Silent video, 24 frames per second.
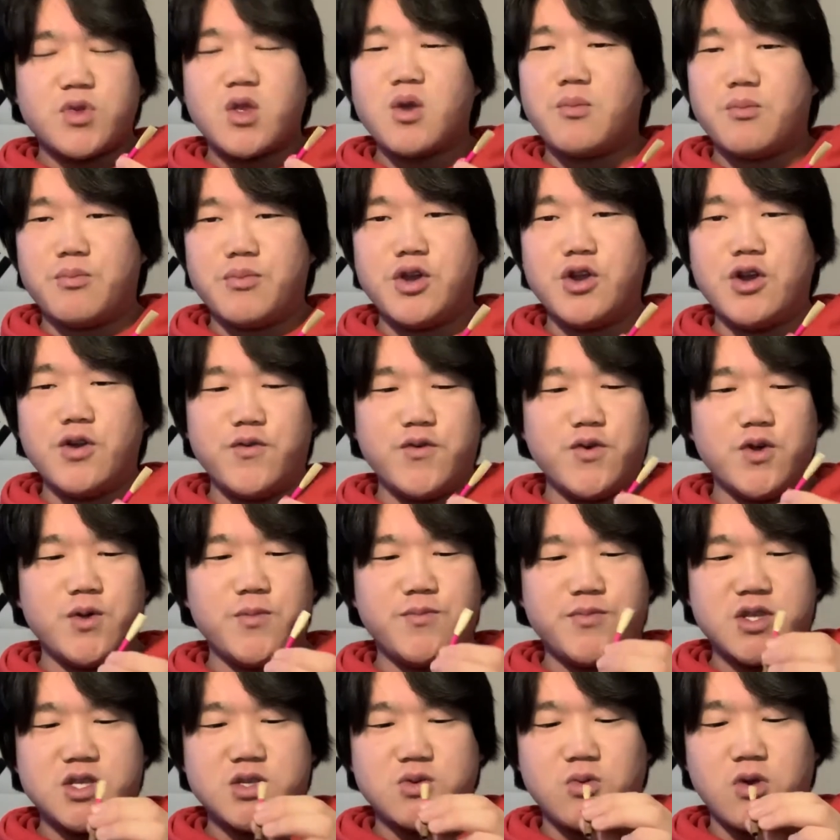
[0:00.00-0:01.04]
Beautiful,
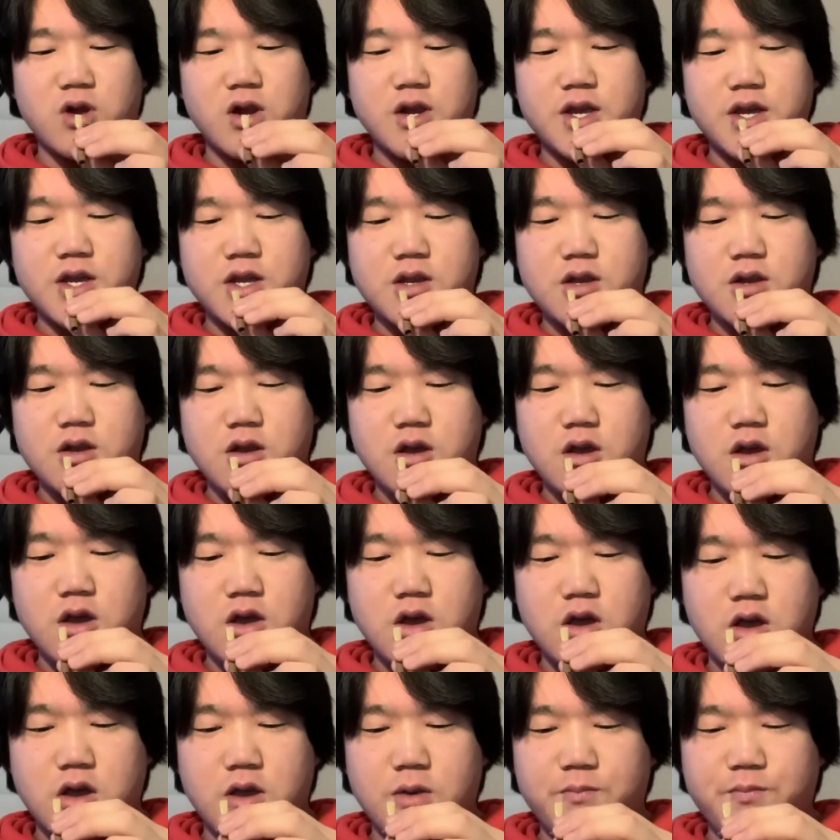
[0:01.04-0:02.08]
it's working.
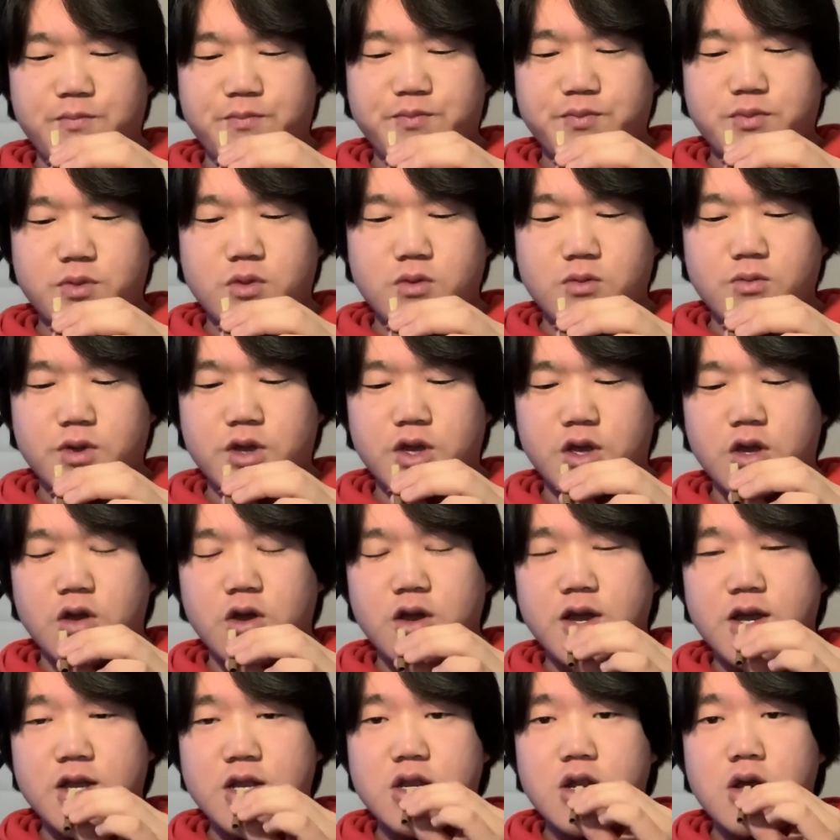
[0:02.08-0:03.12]
We can go
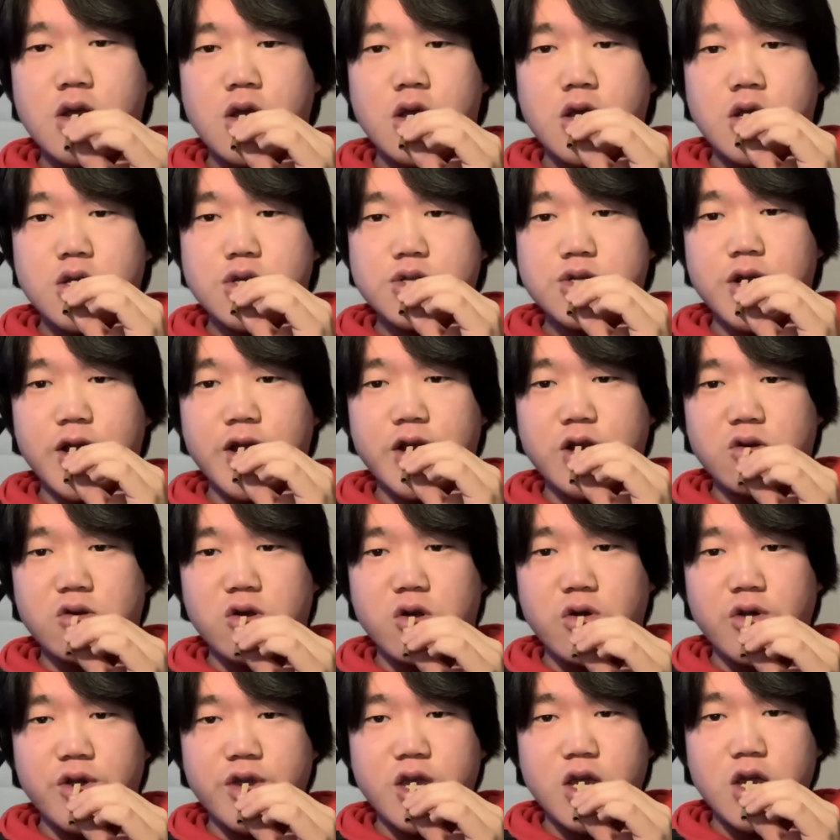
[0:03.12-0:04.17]
ahead, try
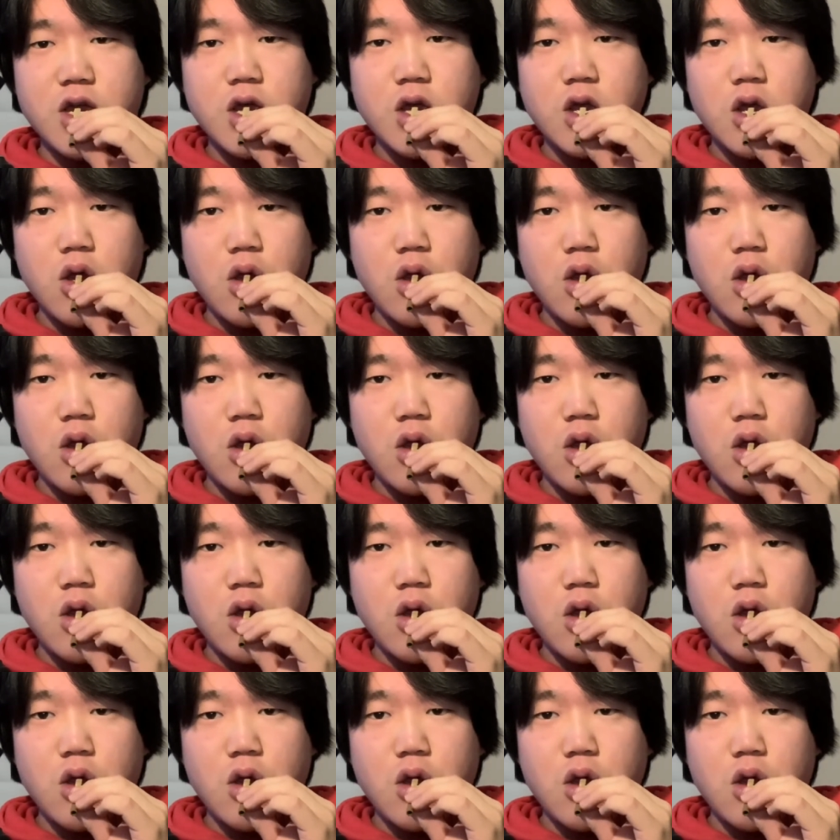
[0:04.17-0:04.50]
crowing it.